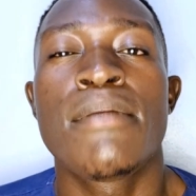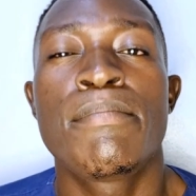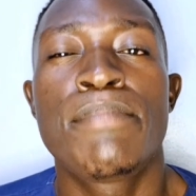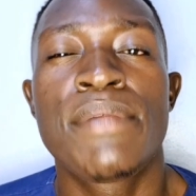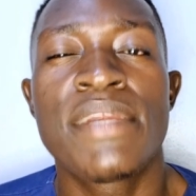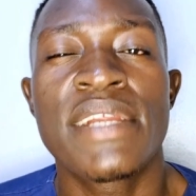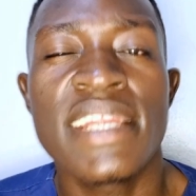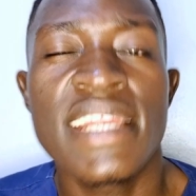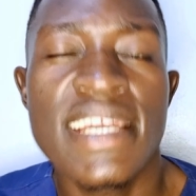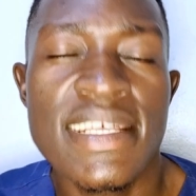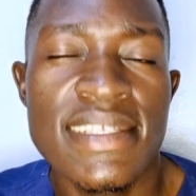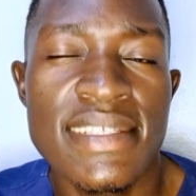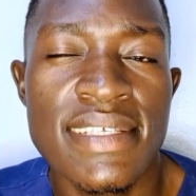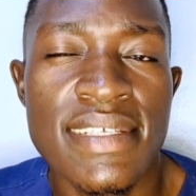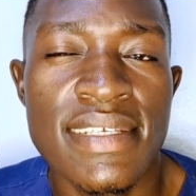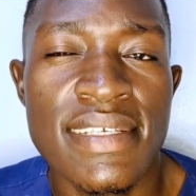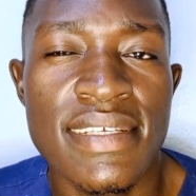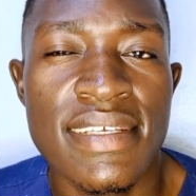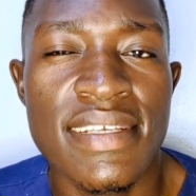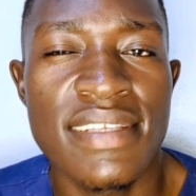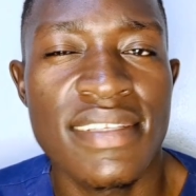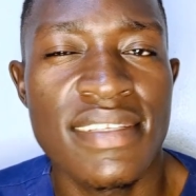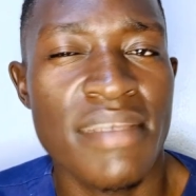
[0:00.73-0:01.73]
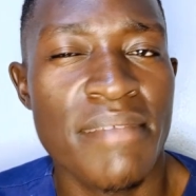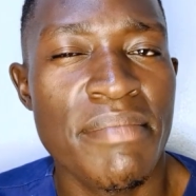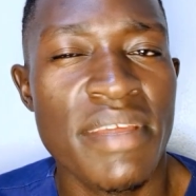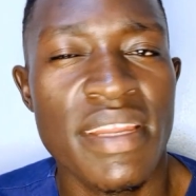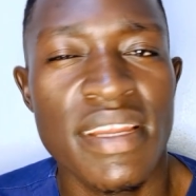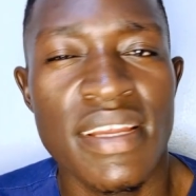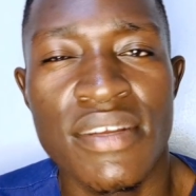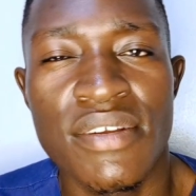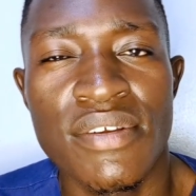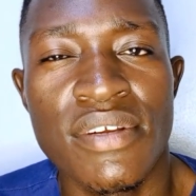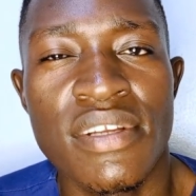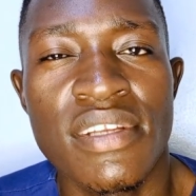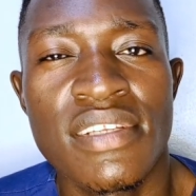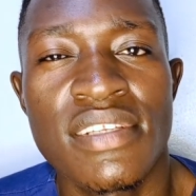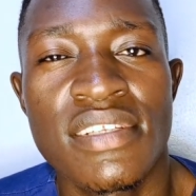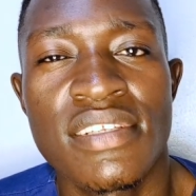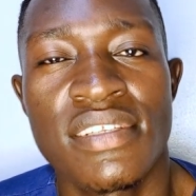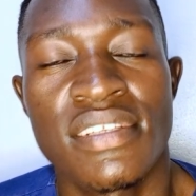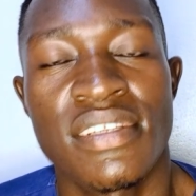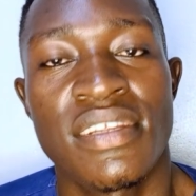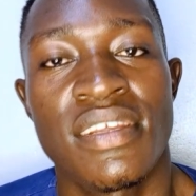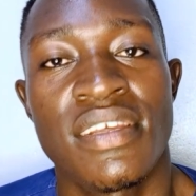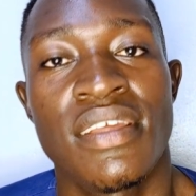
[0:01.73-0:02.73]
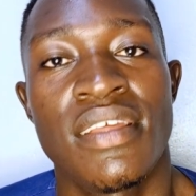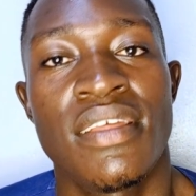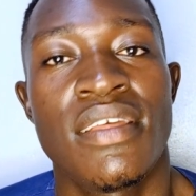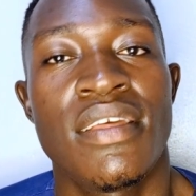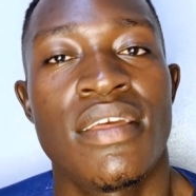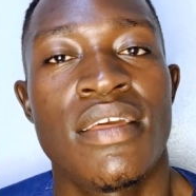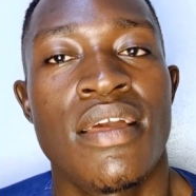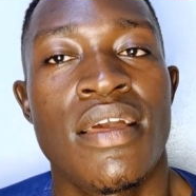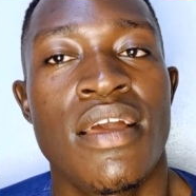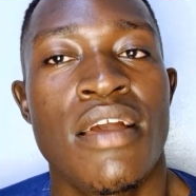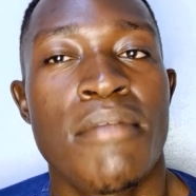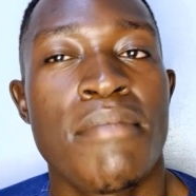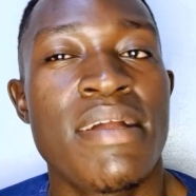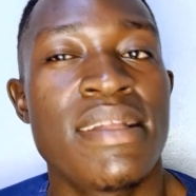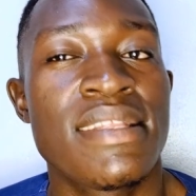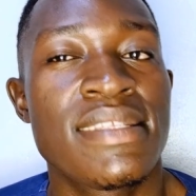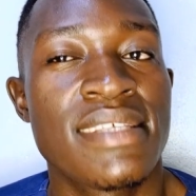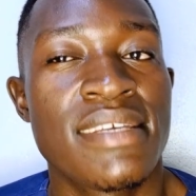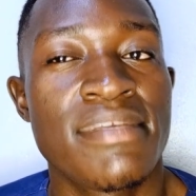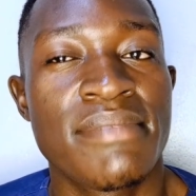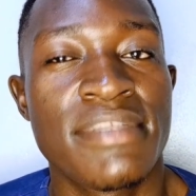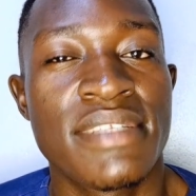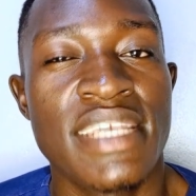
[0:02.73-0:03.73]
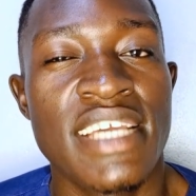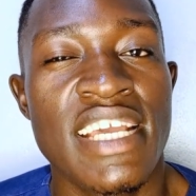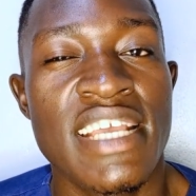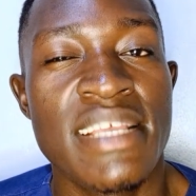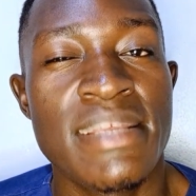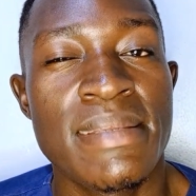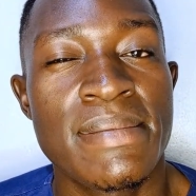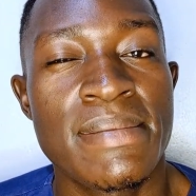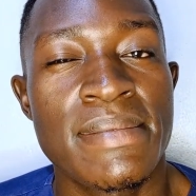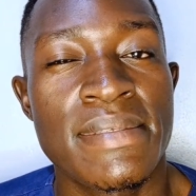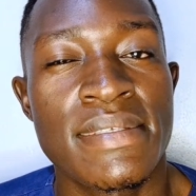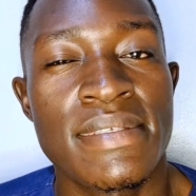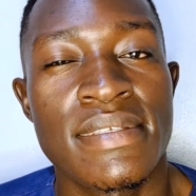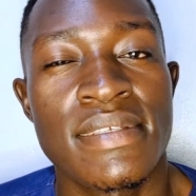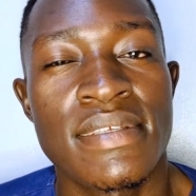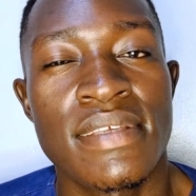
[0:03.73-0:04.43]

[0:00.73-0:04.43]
pregnancy is a miracle, but sometimes